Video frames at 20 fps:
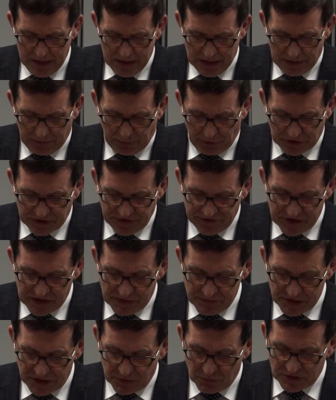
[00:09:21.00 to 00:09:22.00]
The Productivity
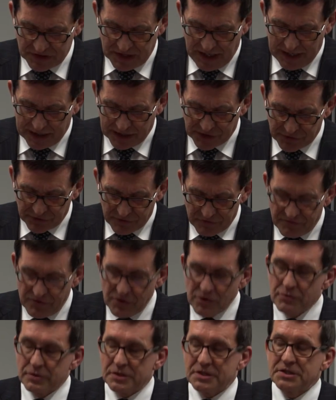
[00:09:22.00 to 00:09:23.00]
Commission was handed the
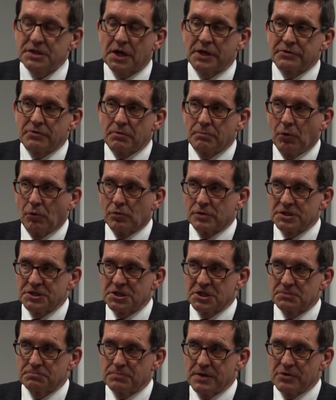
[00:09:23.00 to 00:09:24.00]
review, its study report has
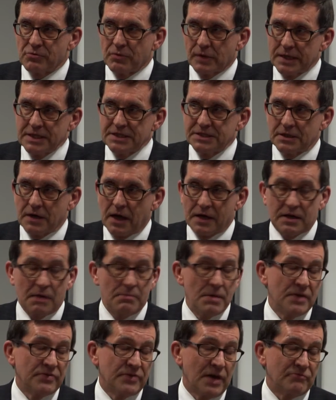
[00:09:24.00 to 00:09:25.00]
just been released, and I
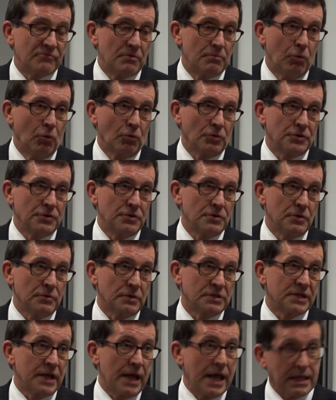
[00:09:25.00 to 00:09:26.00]
commend that report to
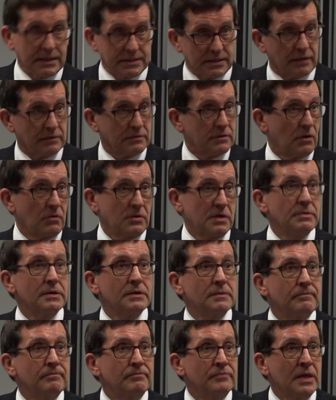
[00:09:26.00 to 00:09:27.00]
you. It's an excellent document.